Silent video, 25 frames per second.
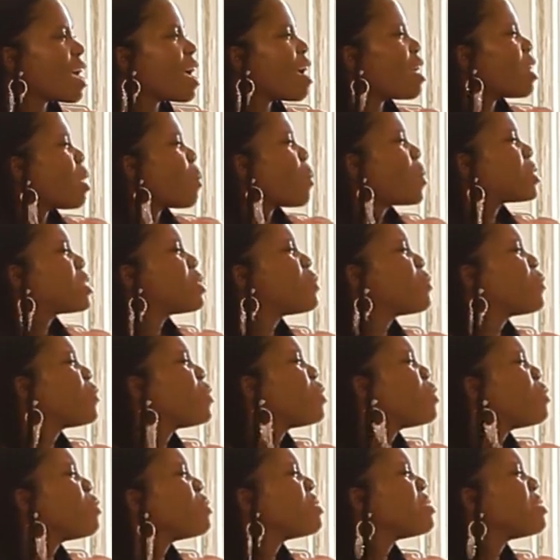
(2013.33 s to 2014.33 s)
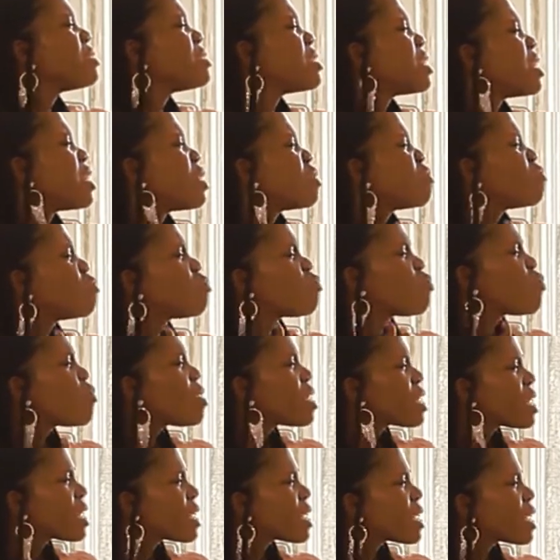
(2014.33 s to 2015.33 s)
And the person feels
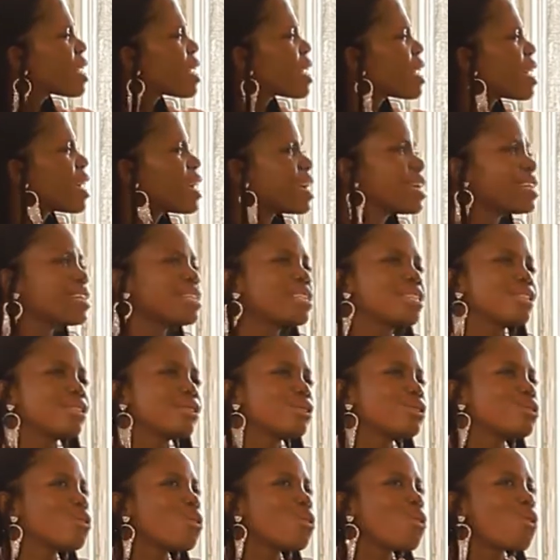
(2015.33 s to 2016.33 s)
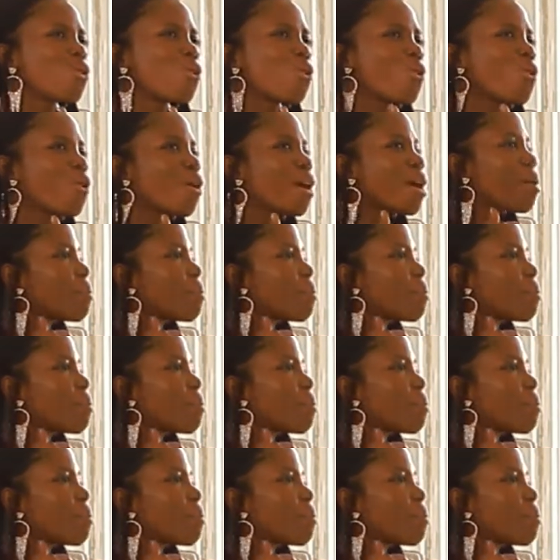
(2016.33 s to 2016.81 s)
weak and so